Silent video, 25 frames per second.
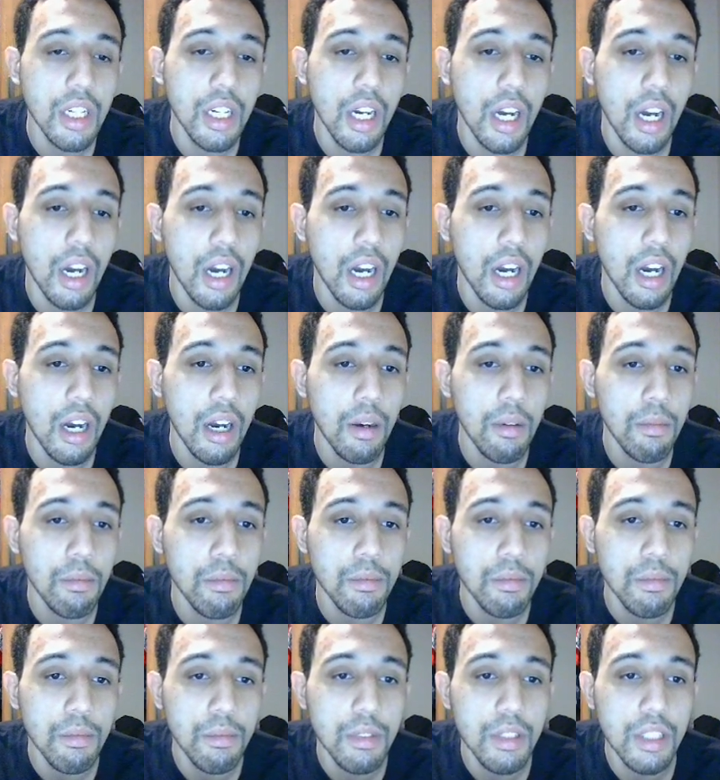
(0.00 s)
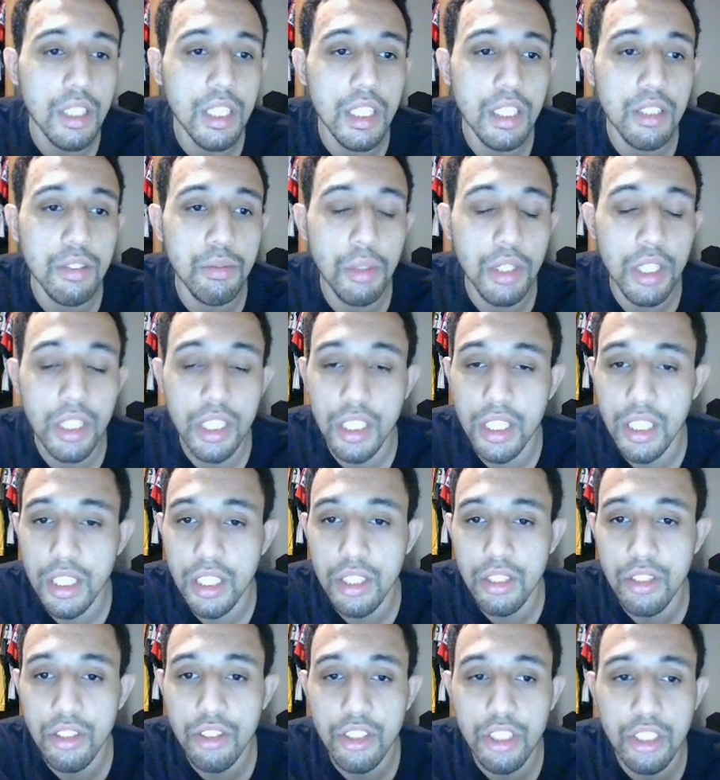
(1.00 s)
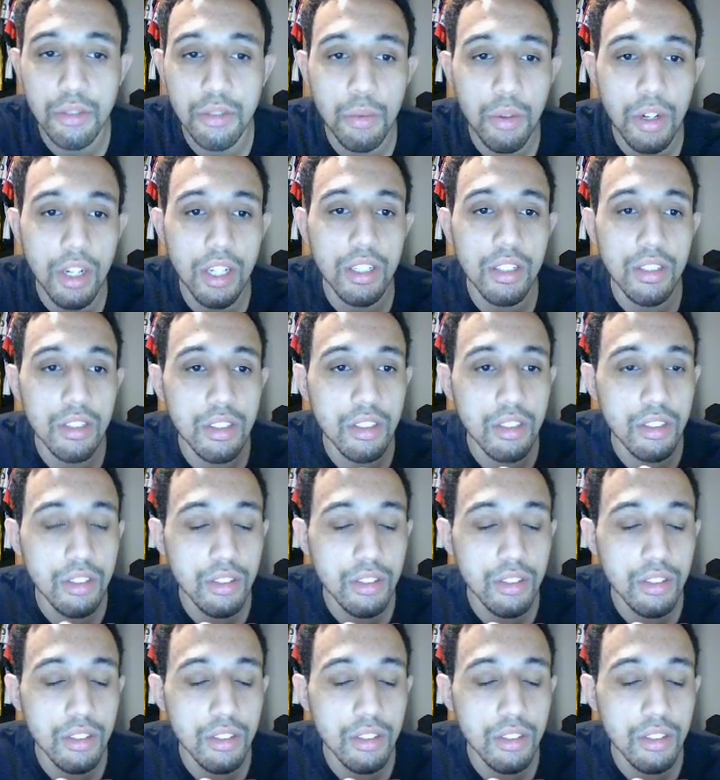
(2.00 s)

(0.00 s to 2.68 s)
It is what it is. She's won.